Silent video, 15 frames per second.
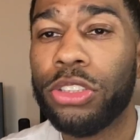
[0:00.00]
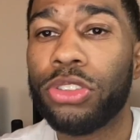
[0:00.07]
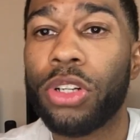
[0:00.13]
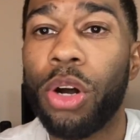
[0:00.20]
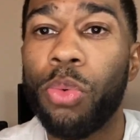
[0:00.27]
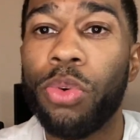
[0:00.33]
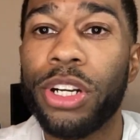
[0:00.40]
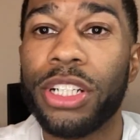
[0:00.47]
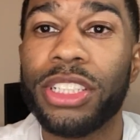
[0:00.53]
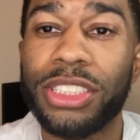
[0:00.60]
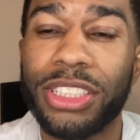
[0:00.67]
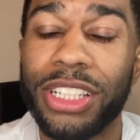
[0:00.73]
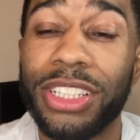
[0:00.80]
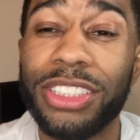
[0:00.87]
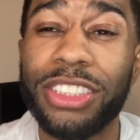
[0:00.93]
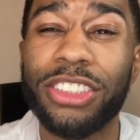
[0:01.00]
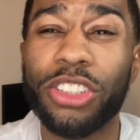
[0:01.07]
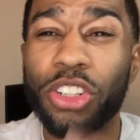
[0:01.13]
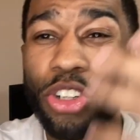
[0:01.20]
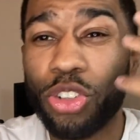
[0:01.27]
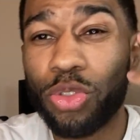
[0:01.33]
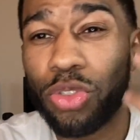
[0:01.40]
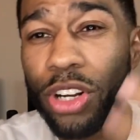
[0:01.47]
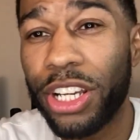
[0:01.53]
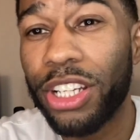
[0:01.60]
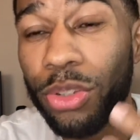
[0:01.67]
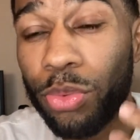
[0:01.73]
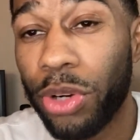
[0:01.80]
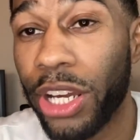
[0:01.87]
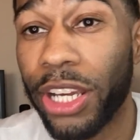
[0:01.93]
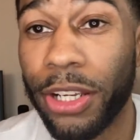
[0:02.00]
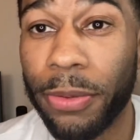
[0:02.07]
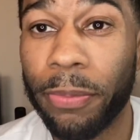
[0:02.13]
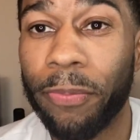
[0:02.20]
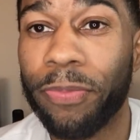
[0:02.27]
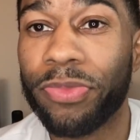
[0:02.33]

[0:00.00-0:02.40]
So I wanted to say this is a great way